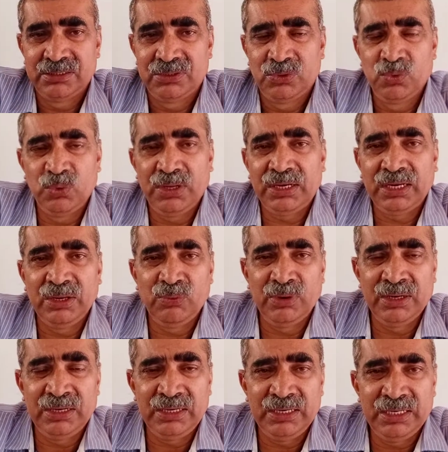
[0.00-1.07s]
who are
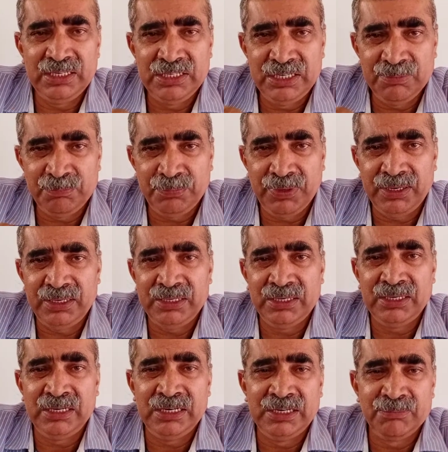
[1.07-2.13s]
given
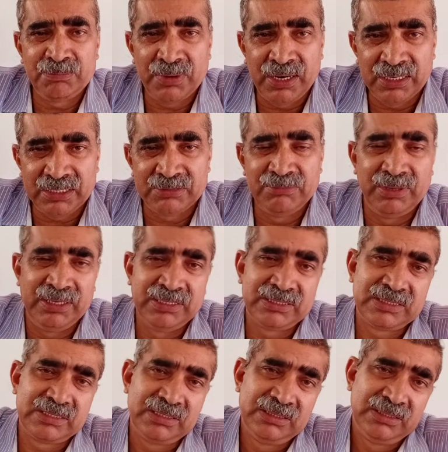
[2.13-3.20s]
independent
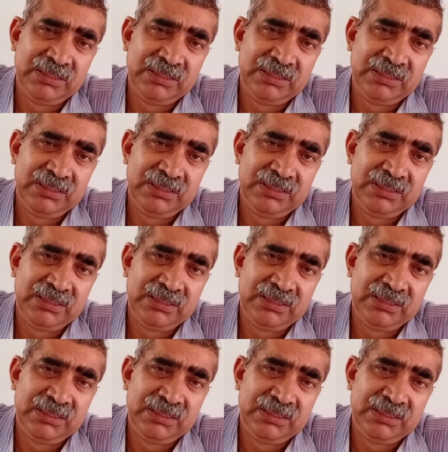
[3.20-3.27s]
departments,